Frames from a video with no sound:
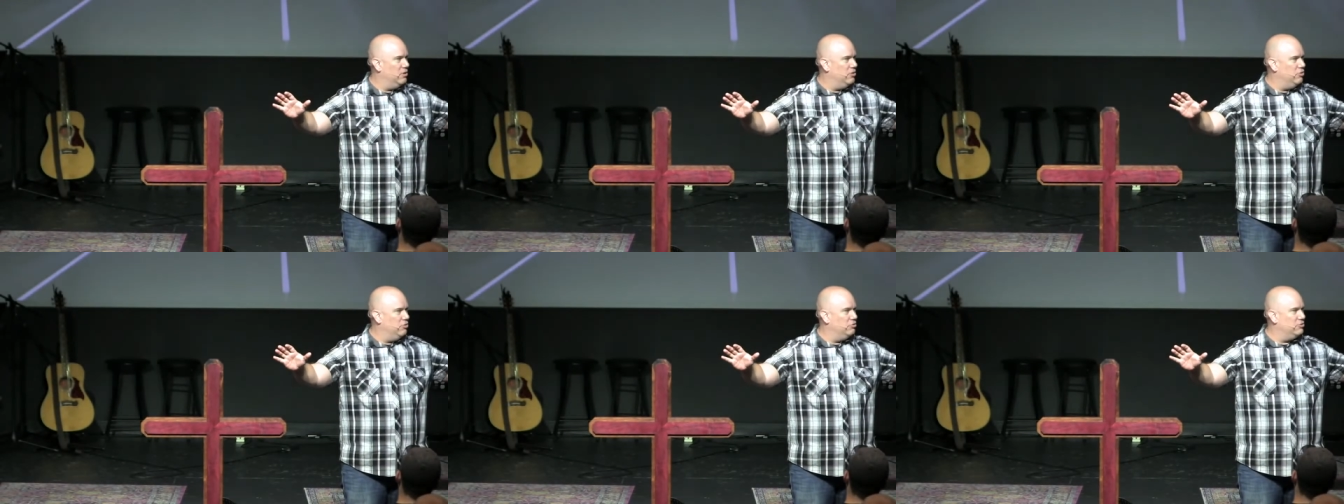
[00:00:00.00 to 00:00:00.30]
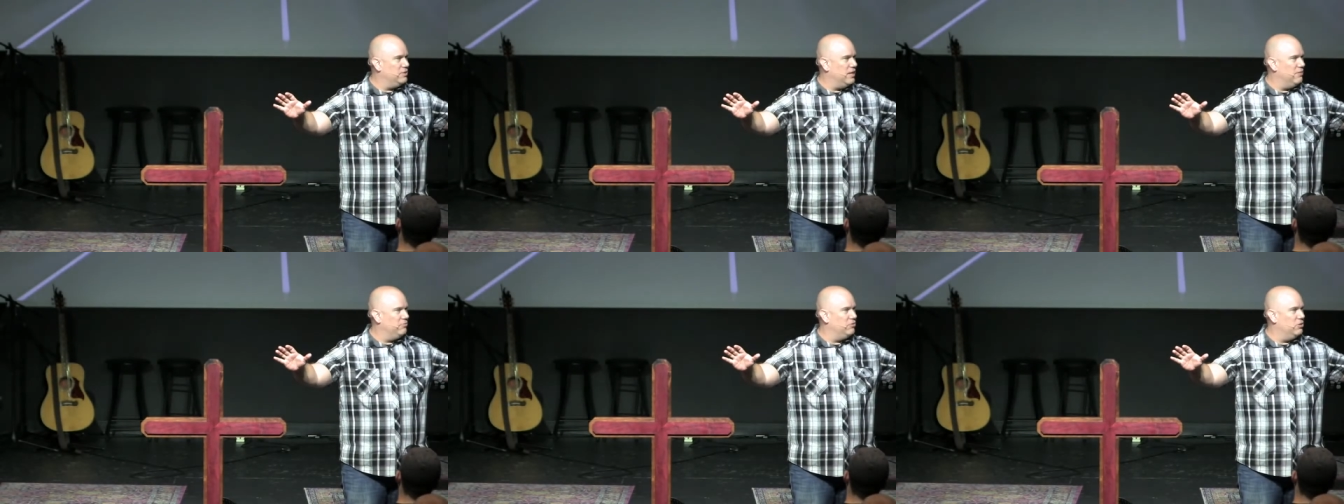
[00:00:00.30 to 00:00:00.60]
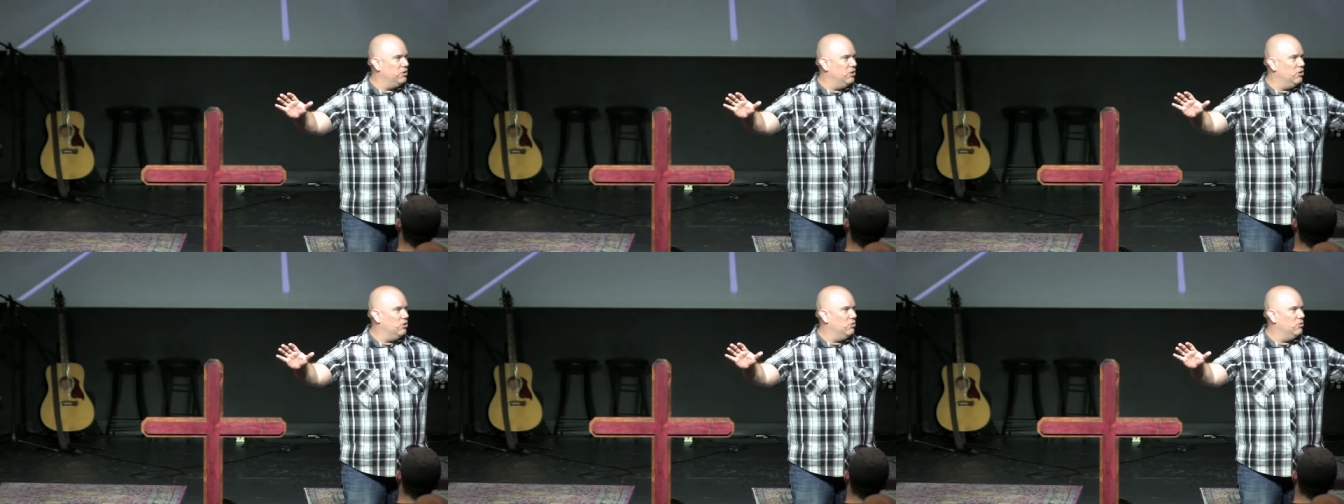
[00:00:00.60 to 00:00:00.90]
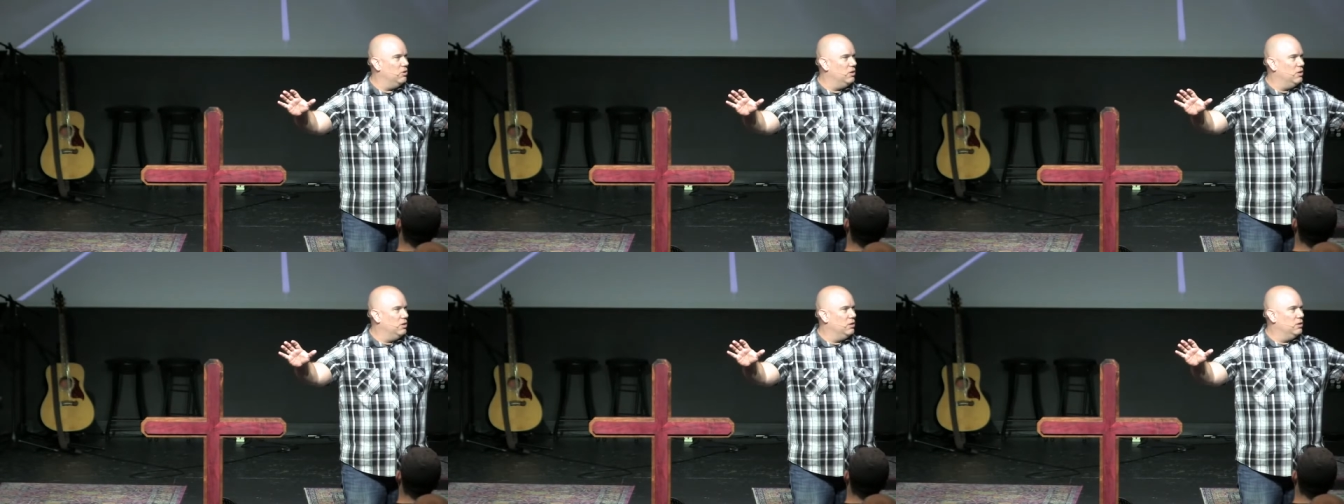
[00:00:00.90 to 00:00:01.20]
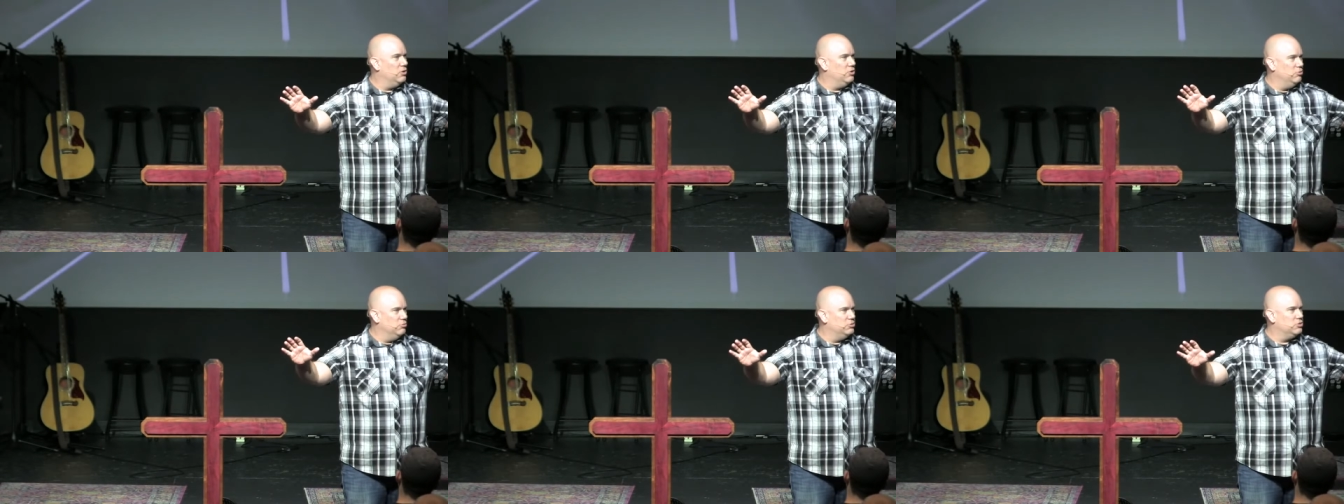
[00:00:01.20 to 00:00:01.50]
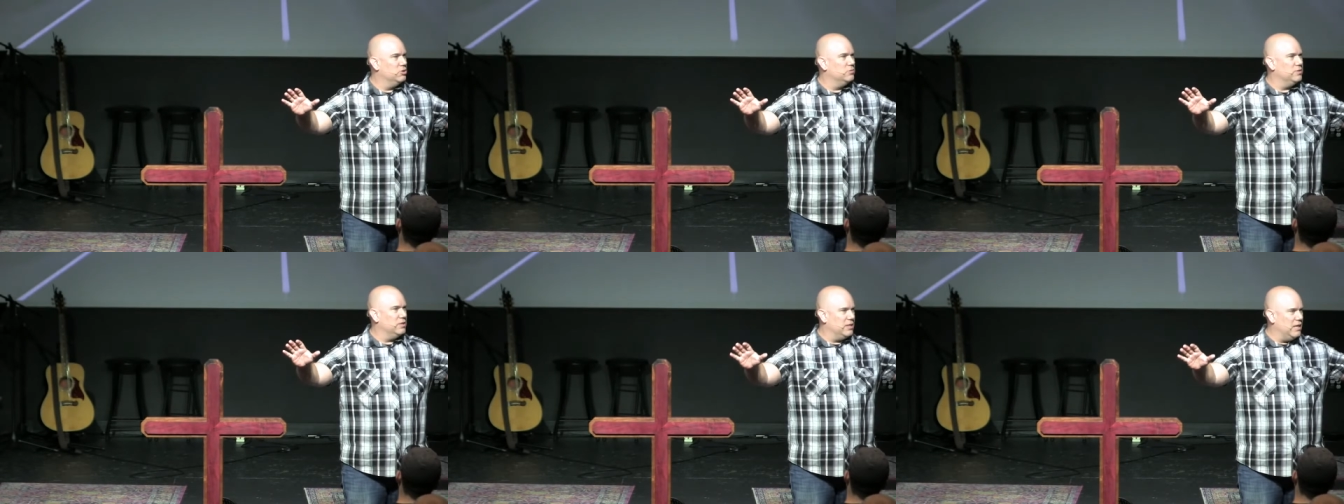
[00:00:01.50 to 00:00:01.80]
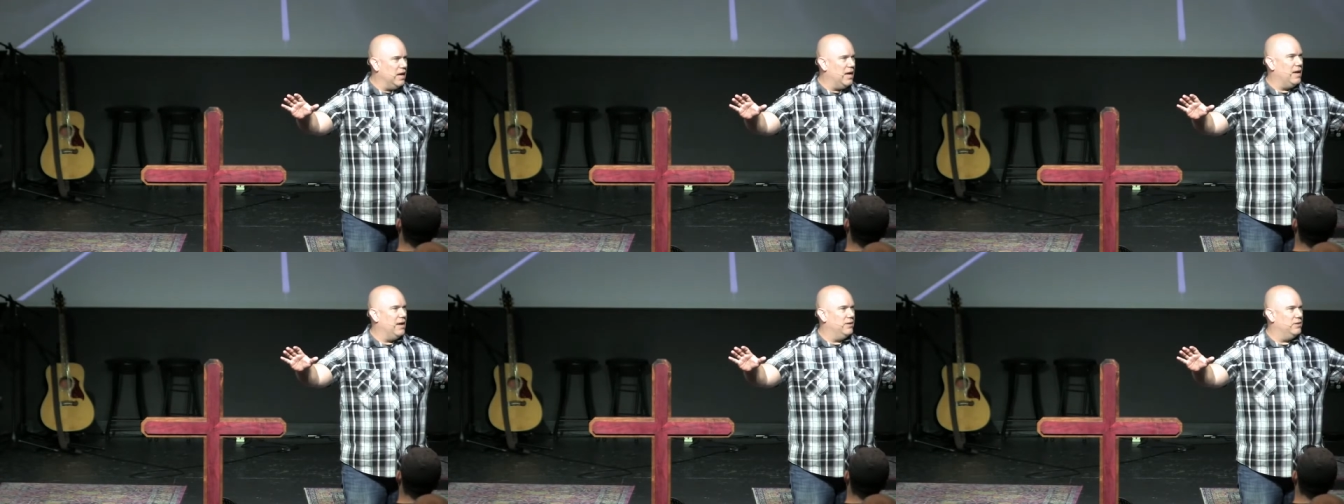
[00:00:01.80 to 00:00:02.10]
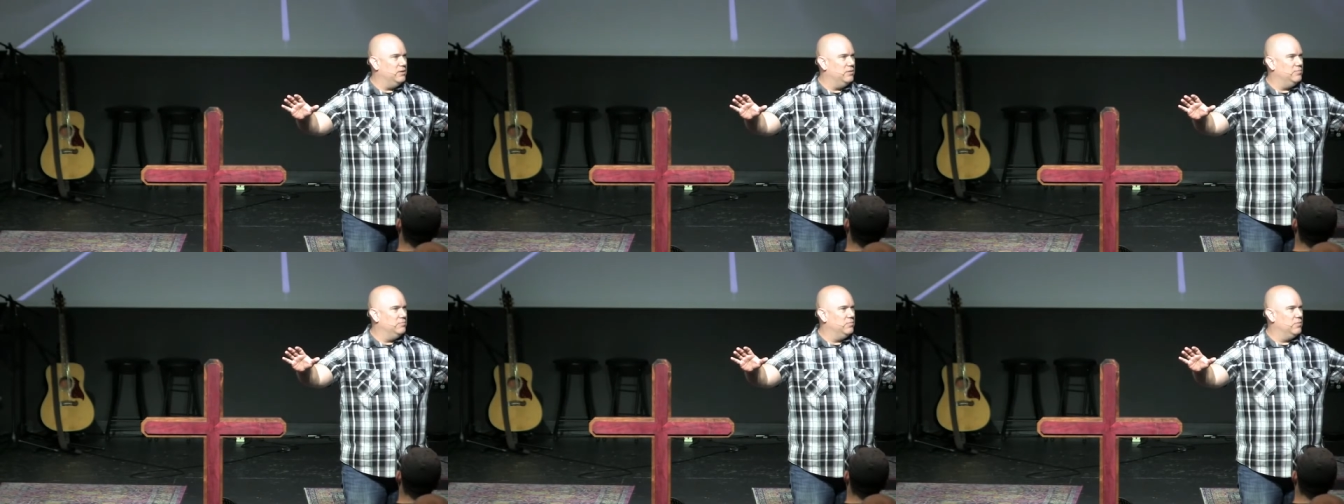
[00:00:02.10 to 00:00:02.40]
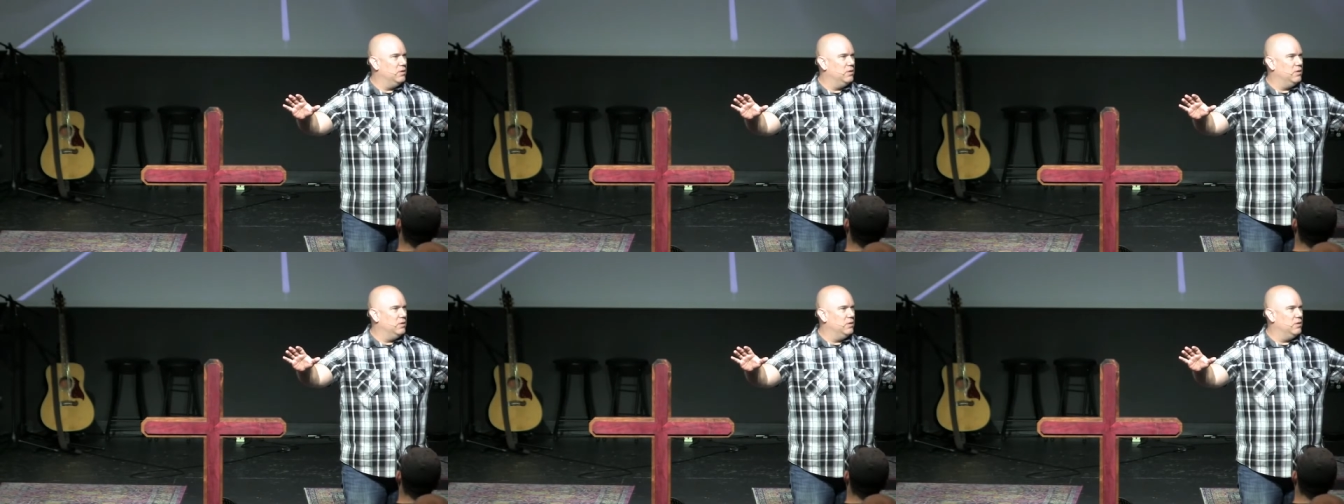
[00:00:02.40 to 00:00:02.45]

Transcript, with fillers: You just have to know you serve a God